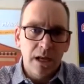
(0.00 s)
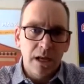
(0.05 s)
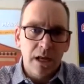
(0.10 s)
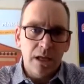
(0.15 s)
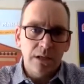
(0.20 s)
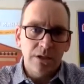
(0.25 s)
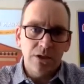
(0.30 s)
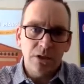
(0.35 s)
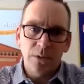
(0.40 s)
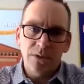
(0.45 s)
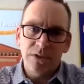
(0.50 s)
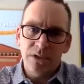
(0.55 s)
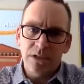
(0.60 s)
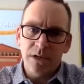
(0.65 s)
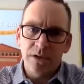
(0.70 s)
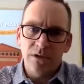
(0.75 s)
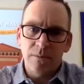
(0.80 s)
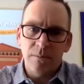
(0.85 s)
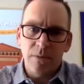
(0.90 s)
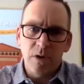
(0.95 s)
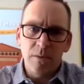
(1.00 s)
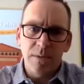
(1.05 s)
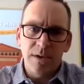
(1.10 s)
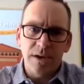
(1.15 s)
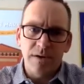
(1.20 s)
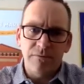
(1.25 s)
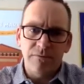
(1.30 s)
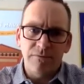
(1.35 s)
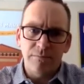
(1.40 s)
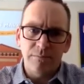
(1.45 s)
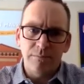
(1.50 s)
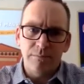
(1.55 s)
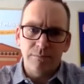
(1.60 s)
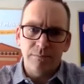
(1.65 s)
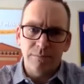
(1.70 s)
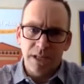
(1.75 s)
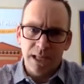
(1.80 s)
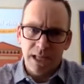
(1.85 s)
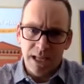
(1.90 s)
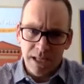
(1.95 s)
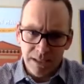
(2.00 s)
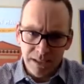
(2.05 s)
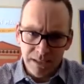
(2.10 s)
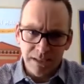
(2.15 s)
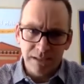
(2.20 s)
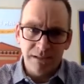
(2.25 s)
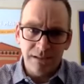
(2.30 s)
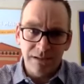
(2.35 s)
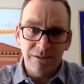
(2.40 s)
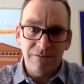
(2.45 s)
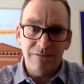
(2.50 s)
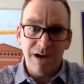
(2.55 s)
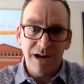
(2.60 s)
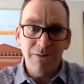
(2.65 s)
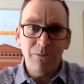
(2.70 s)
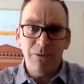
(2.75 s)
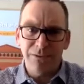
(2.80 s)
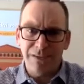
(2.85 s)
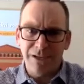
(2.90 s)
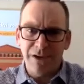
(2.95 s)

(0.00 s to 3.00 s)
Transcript: And so it's another moment of planned, right? With the